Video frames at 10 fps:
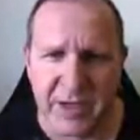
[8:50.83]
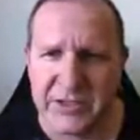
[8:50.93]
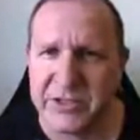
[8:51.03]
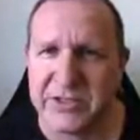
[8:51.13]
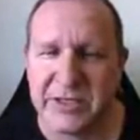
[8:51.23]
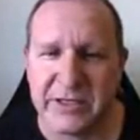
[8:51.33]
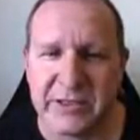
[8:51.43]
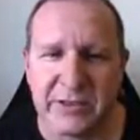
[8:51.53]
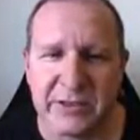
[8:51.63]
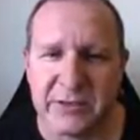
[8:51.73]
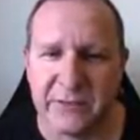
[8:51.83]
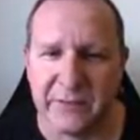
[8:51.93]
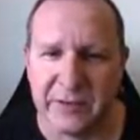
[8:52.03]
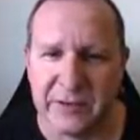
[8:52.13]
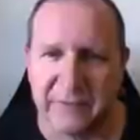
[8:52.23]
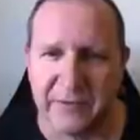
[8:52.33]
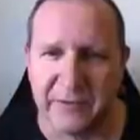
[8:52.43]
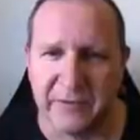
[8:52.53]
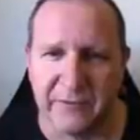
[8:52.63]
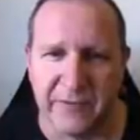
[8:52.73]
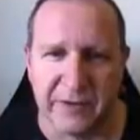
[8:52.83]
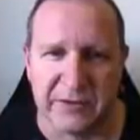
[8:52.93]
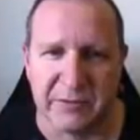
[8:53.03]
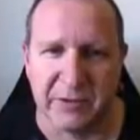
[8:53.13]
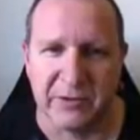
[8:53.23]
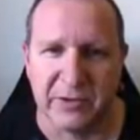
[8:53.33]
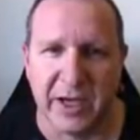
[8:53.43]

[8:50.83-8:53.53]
As you can see, there's lots of different funnels that we can look